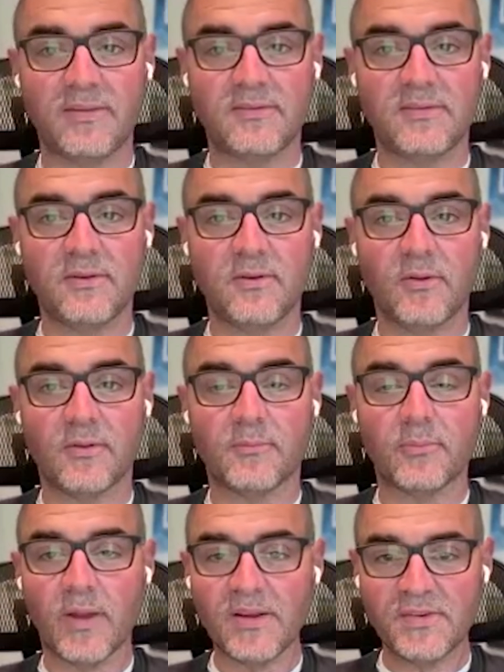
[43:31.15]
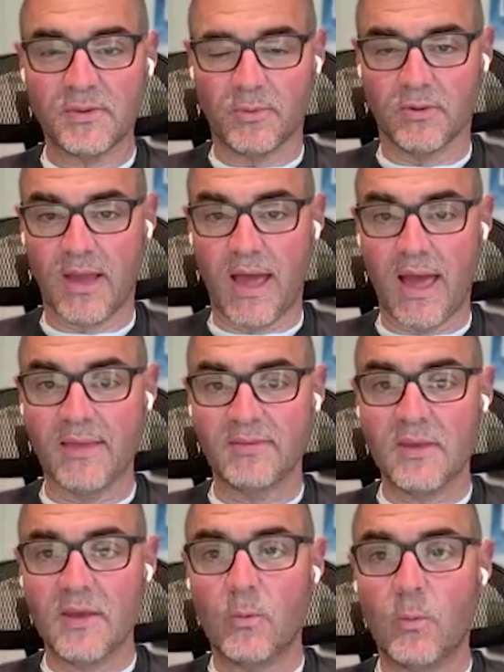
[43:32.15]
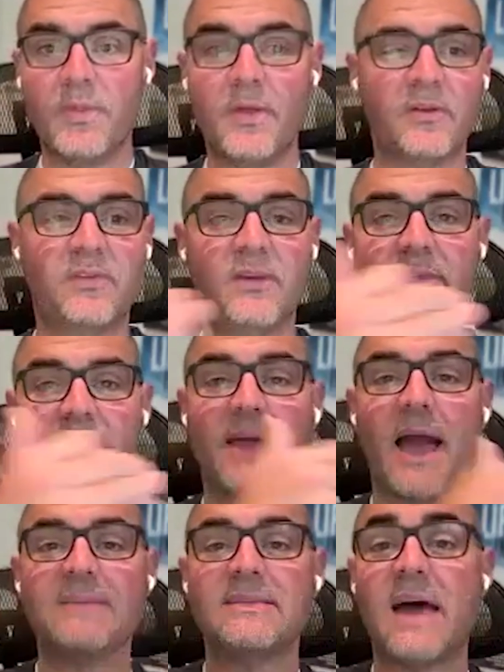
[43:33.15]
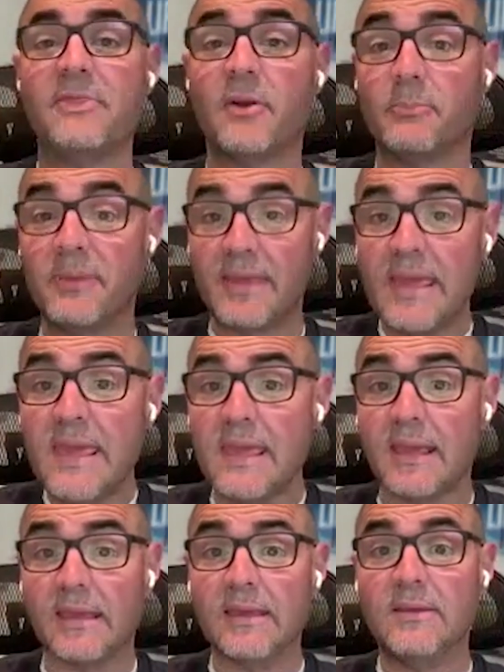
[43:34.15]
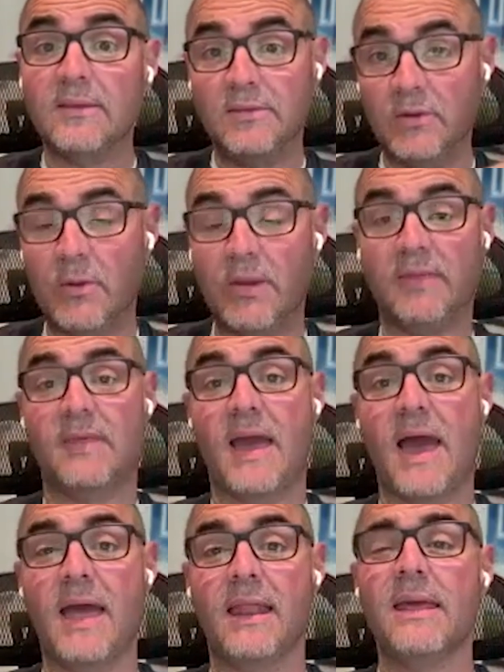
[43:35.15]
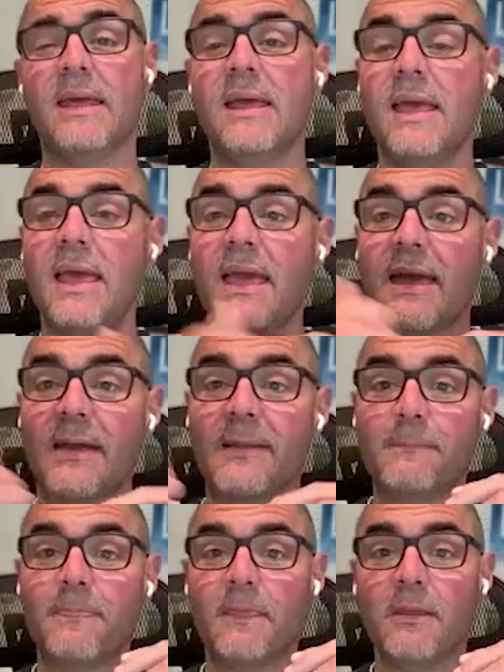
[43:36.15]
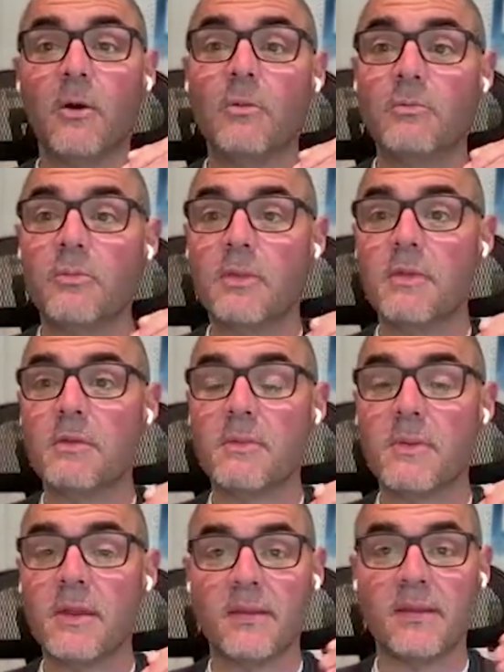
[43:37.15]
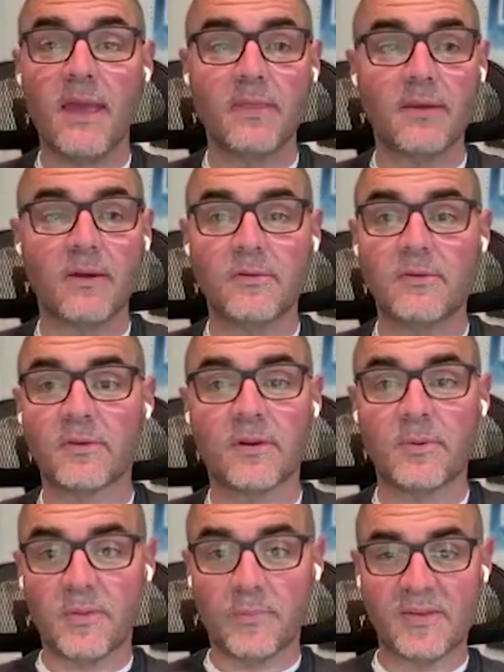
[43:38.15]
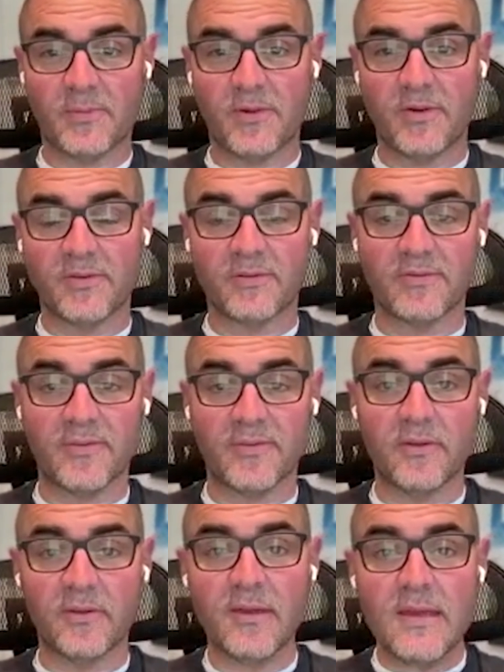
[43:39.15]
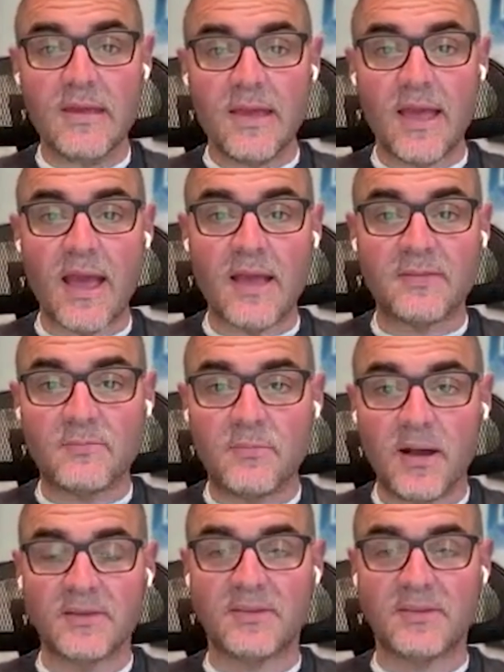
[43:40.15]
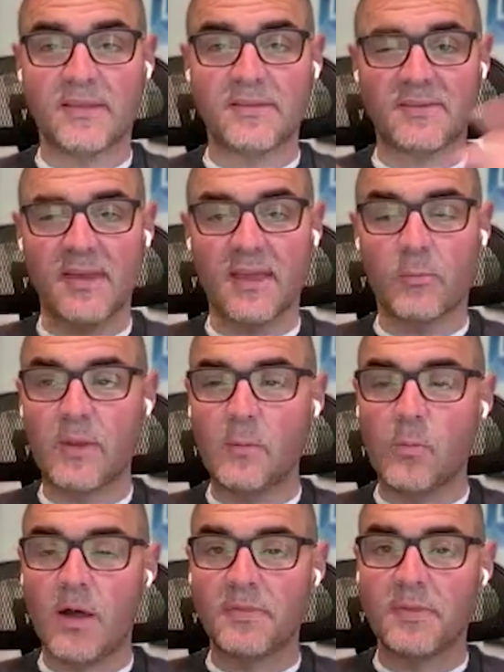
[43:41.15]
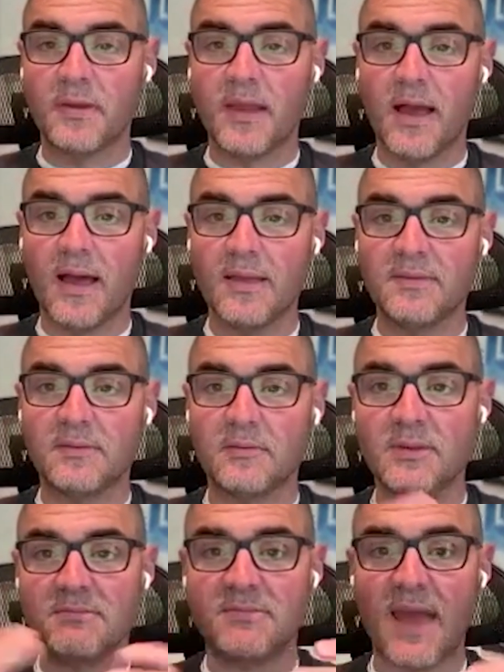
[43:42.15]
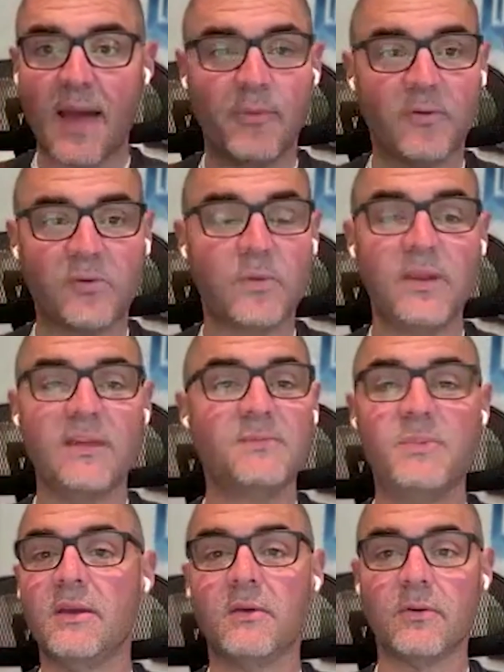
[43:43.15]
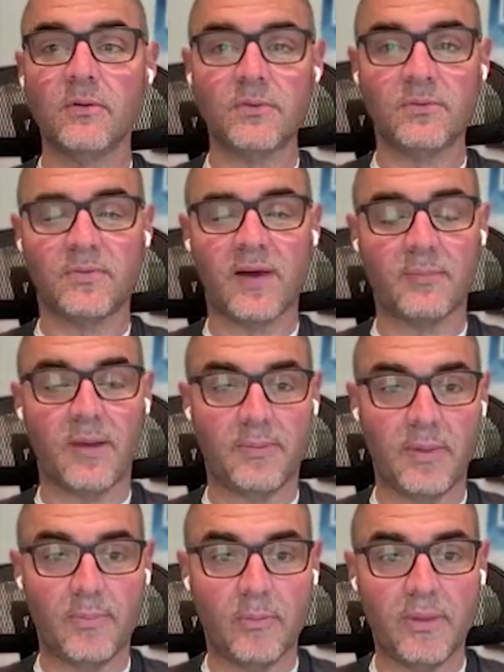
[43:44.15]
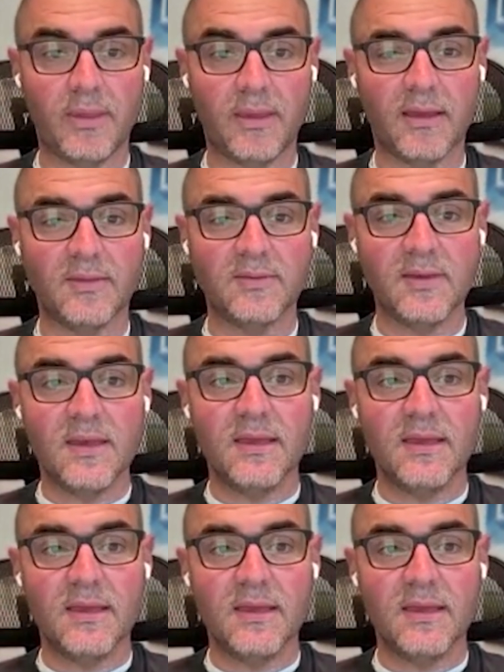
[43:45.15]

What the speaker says: and 16-year-old impressionable guys when they're seeing the guys at their peak doing that? And, at the end of the day, the coaches are going to put the best players on the field. As much as they like to say, we want the guys. I mean, Dabo Swinney is being crucified by people because